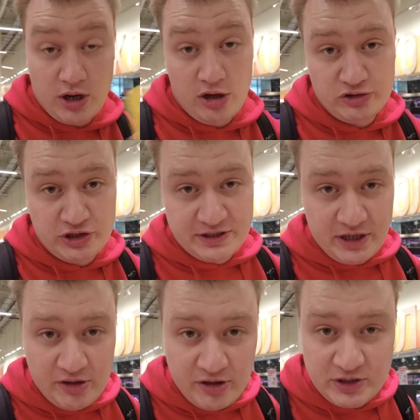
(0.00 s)
I'll just
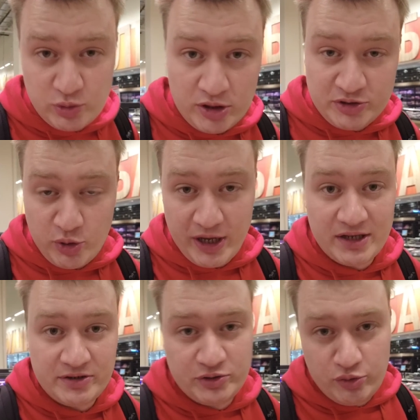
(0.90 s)
take this one to
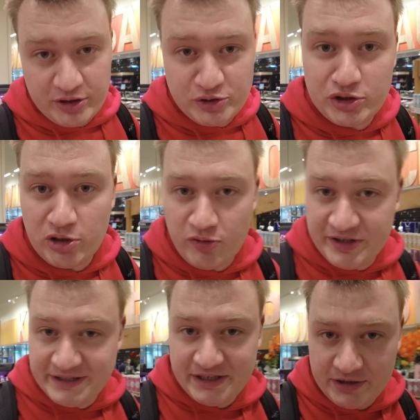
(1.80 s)
add to the total
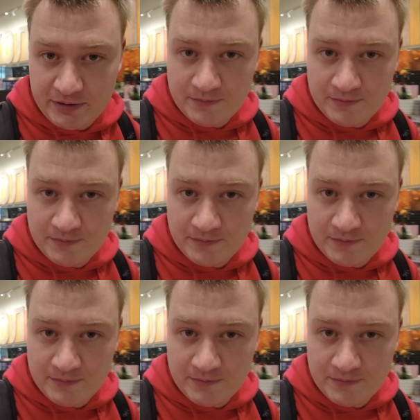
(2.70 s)
receipt.